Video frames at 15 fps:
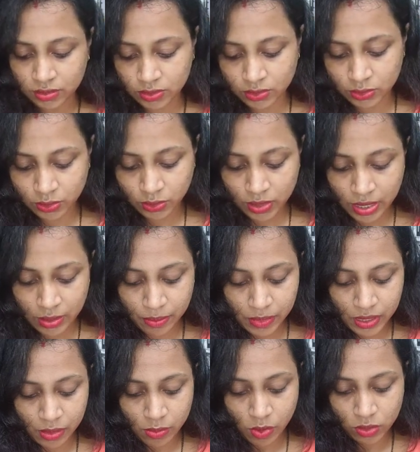So I am
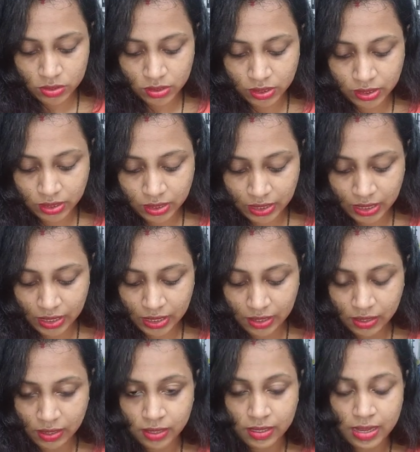unboxing the
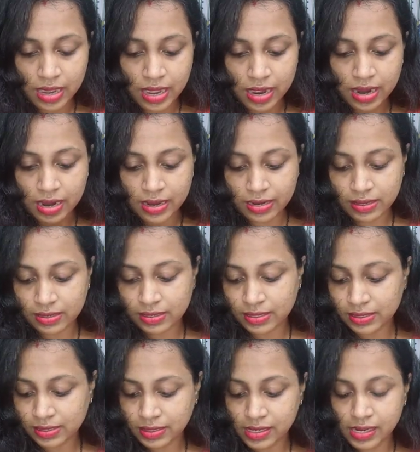reel, and
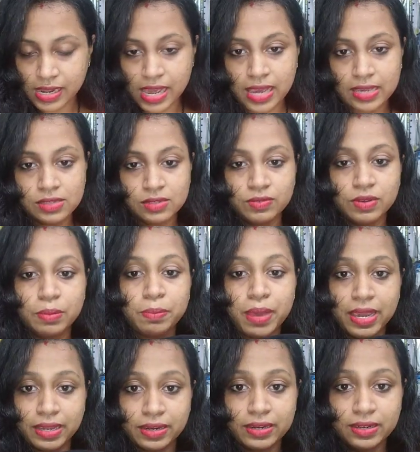this reel has one
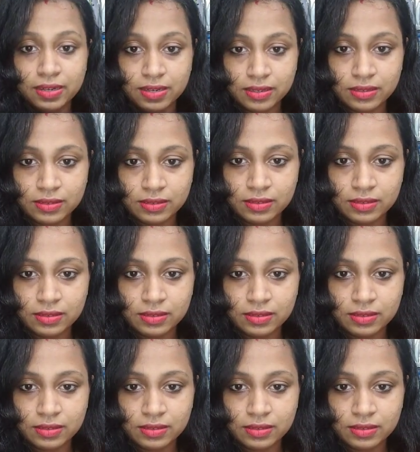packet.